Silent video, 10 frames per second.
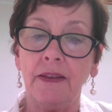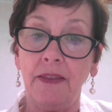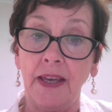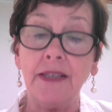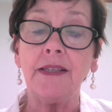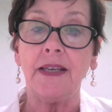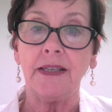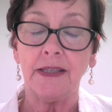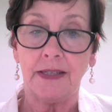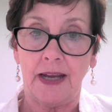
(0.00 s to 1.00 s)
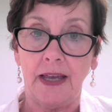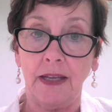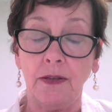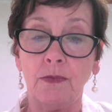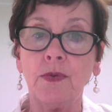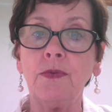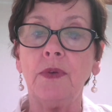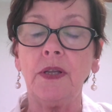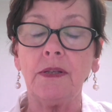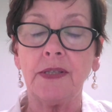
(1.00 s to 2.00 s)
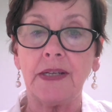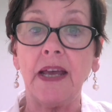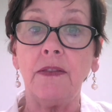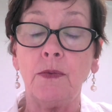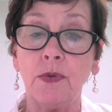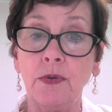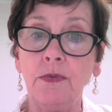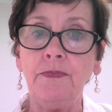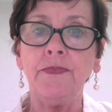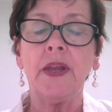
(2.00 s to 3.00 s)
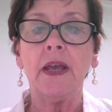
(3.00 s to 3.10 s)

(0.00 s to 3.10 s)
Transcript: These things stay in the room.